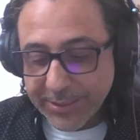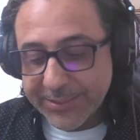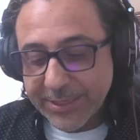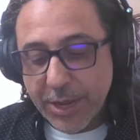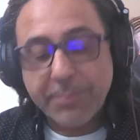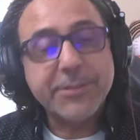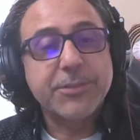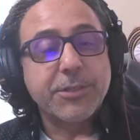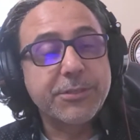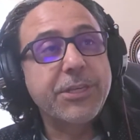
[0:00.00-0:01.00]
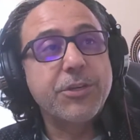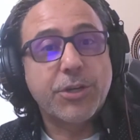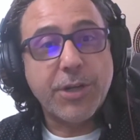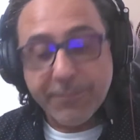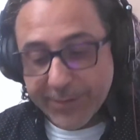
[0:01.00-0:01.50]
It's an option to continue your
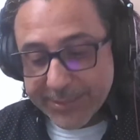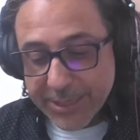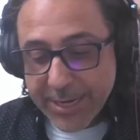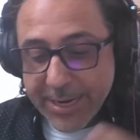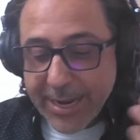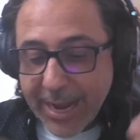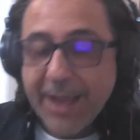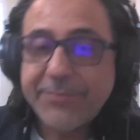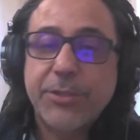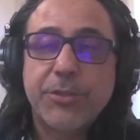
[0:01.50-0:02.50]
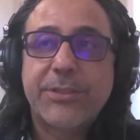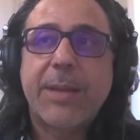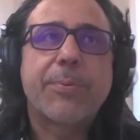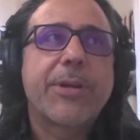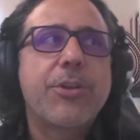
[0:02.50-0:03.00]
coverage after you separate.